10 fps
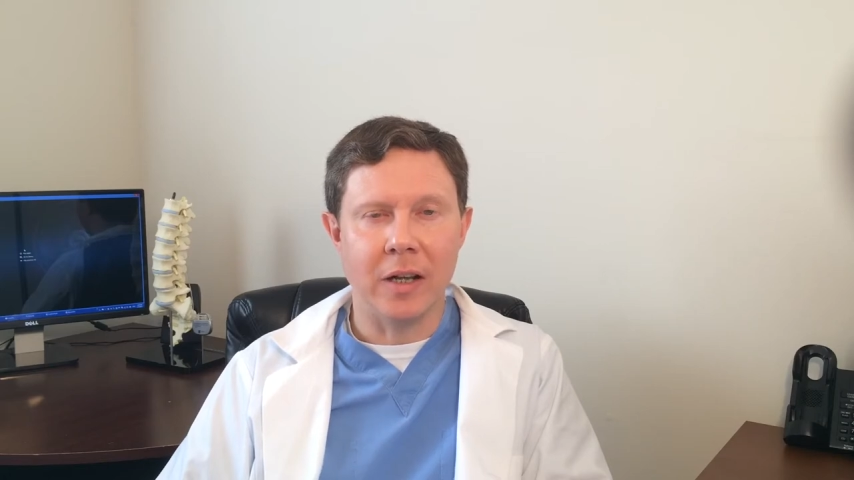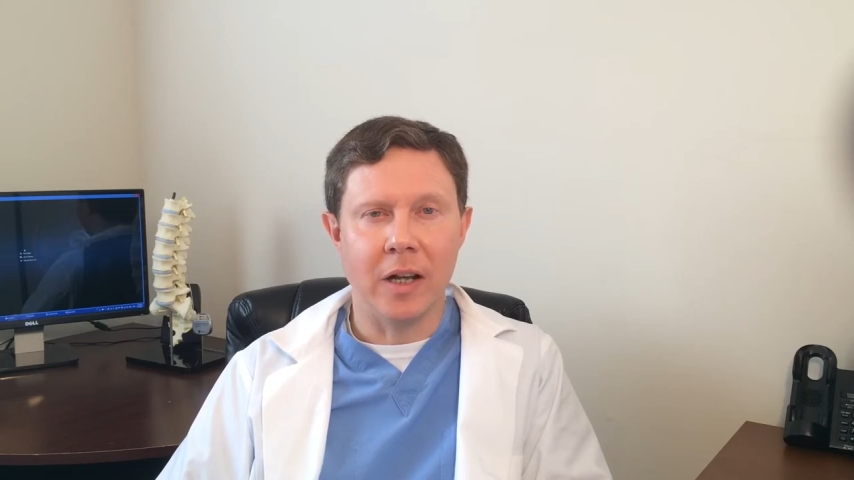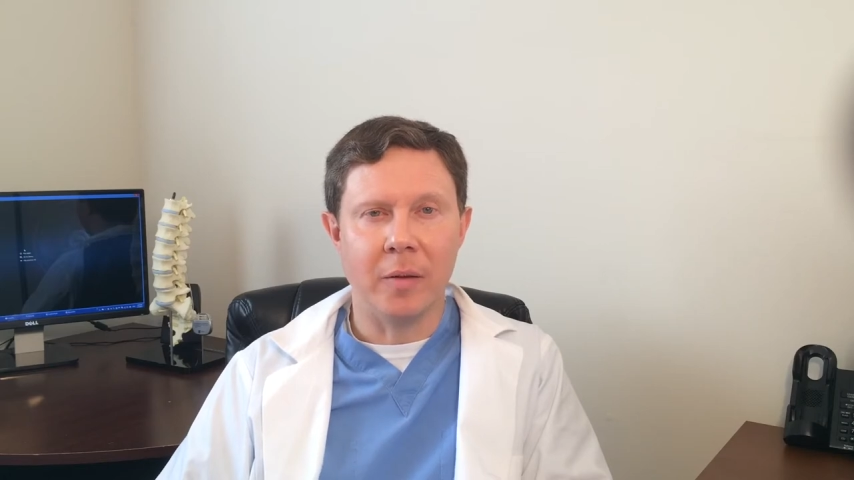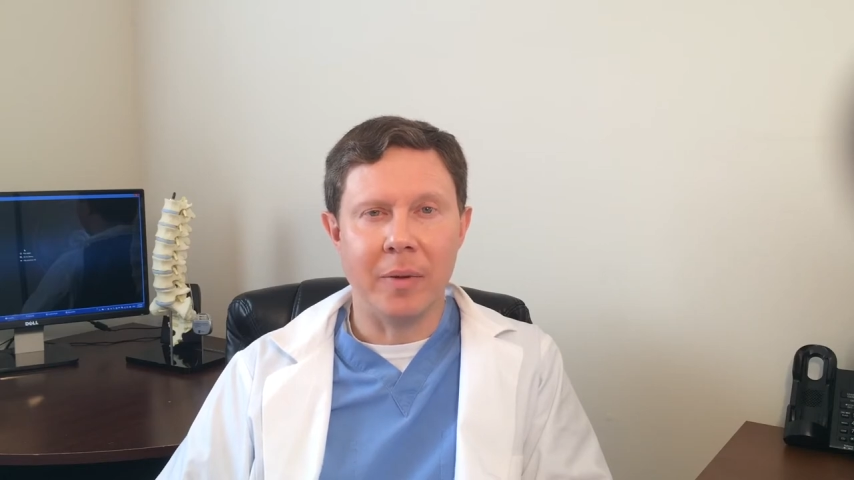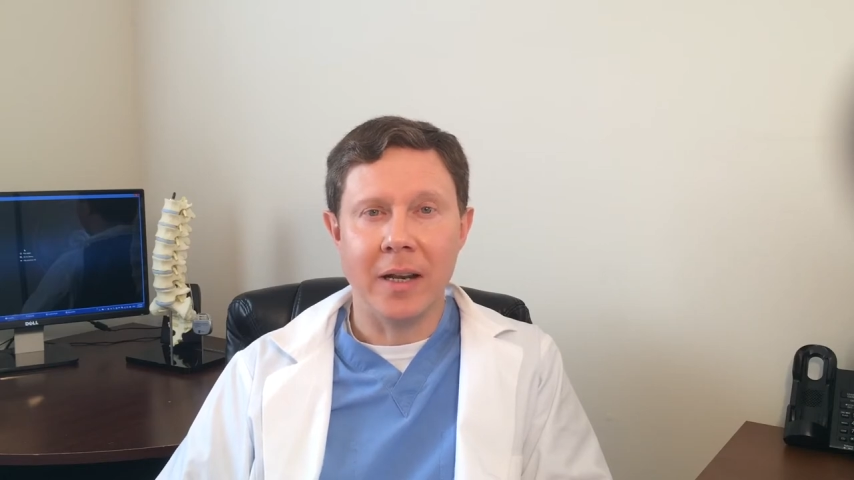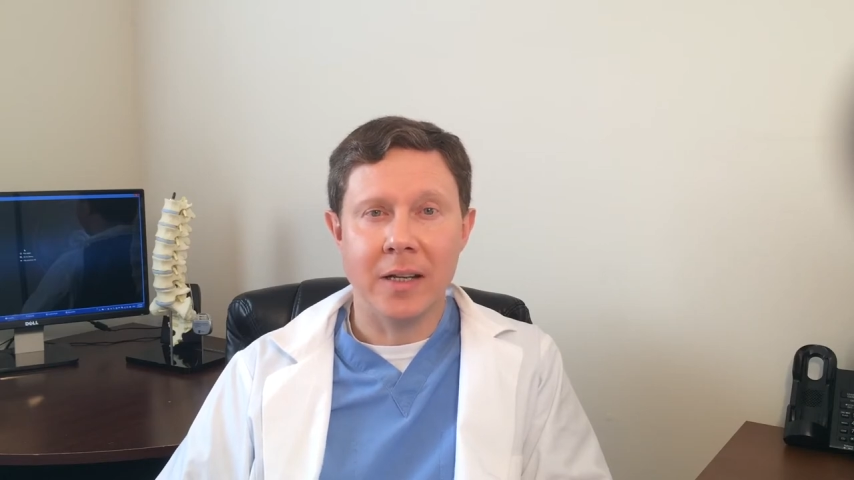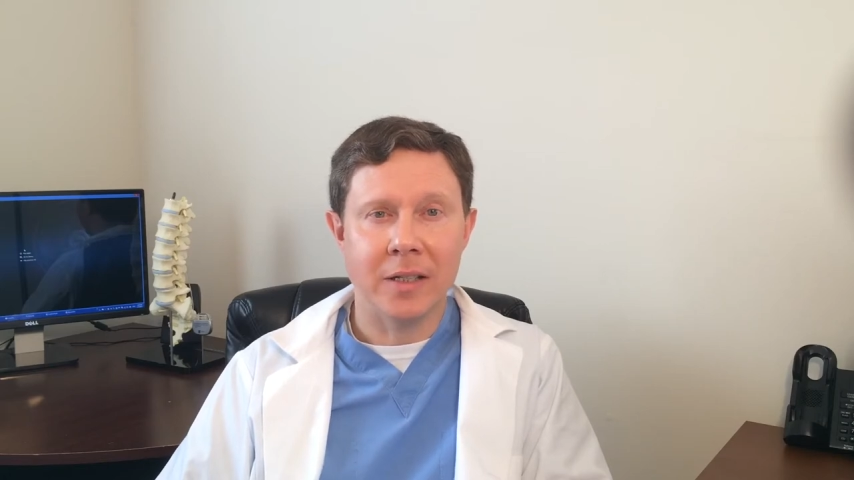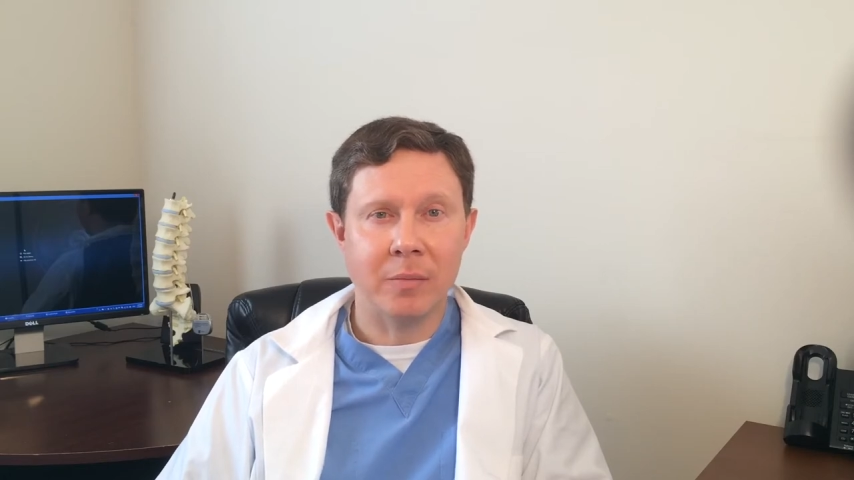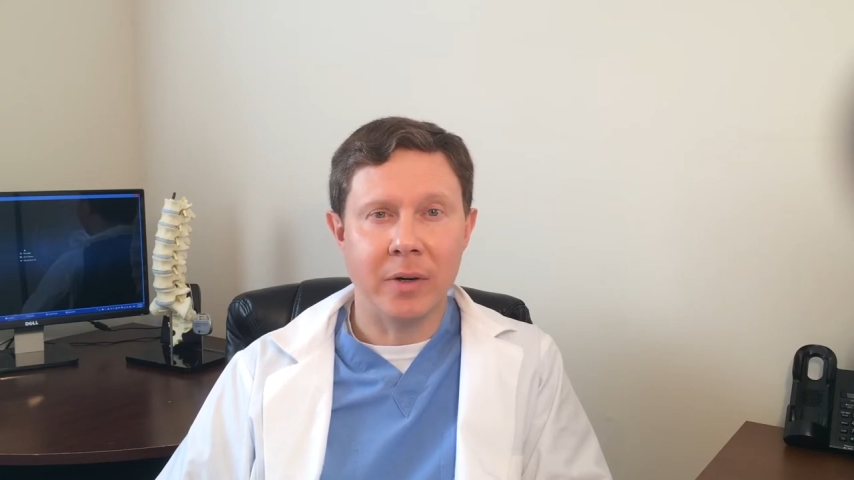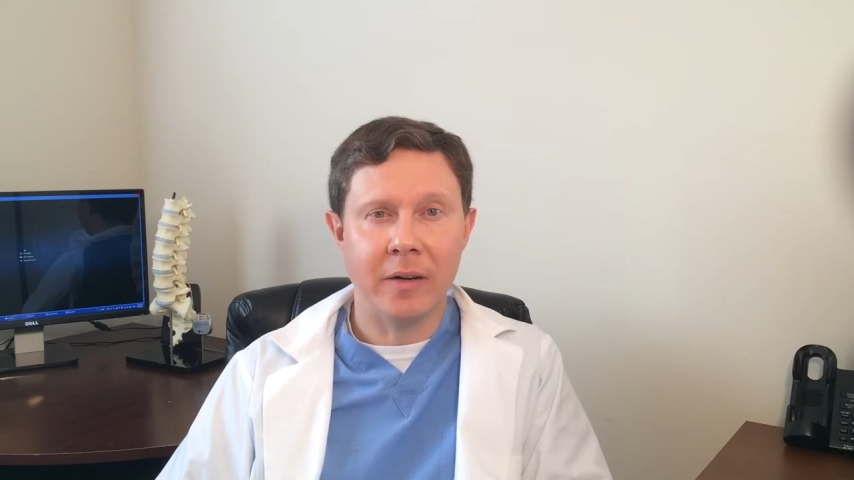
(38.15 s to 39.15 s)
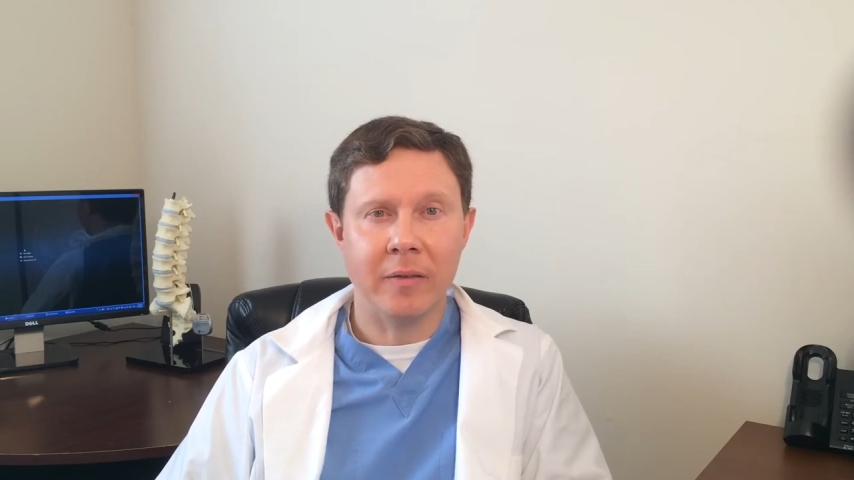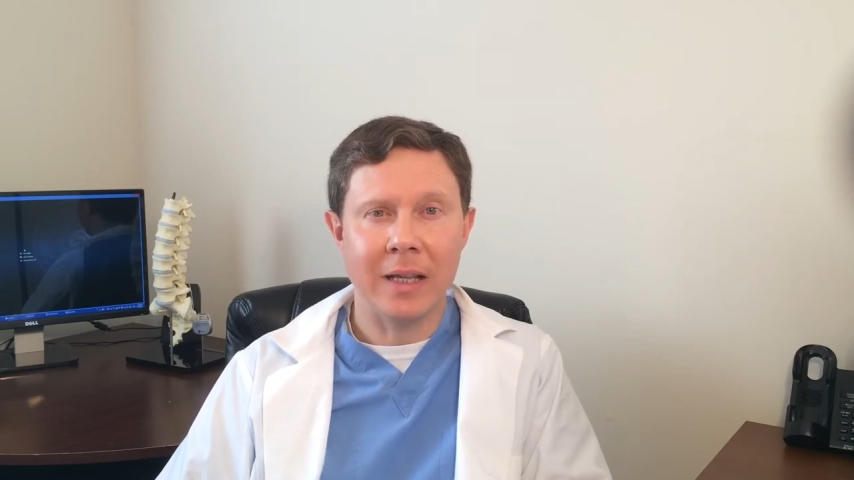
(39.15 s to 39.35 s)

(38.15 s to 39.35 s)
Uh, pain is a part of